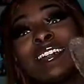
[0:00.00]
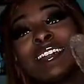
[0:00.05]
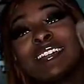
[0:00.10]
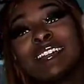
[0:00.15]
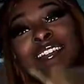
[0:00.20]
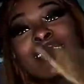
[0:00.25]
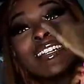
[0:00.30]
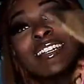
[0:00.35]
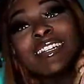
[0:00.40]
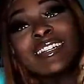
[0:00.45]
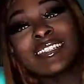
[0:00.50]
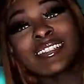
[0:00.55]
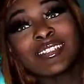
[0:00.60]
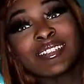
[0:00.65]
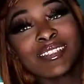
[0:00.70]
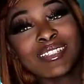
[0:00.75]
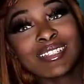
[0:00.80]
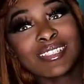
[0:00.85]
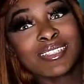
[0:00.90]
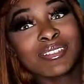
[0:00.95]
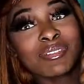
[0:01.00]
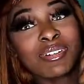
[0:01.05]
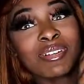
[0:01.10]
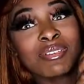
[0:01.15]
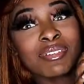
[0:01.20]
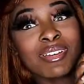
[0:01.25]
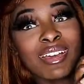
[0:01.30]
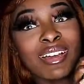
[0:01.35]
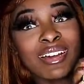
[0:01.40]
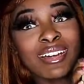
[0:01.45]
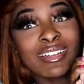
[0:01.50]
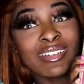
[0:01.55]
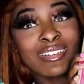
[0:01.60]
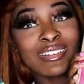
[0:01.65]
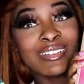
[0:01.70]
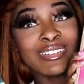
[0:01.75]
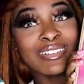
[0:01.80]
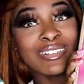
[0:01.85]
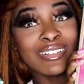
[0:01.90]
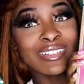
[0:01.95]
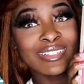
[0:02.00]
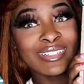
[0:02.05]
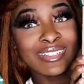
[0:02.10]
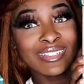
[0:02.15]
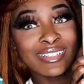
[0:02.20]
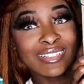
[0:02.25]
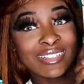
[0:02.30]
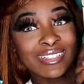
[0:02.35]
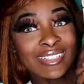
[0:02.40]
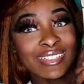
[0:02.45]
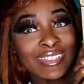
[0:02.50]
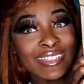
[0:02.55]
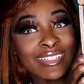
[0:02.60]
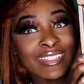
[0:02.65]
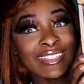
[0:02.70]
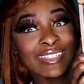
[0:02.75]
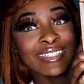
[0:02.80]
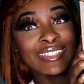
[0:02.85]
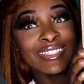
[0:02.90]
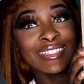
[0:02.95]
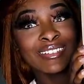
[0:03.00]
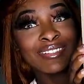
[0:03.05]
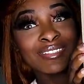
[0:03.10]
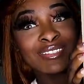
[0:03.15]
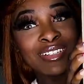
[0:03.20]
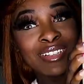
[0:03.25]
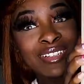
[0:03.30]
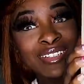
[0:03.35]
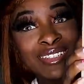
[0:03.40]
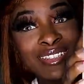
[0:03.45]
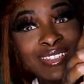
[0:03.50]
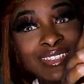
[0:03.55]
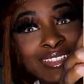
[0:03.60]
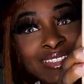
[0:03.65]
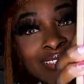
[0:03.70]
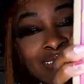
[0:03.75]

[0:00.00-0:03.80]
Alright, so this is what we got here. Y'all can see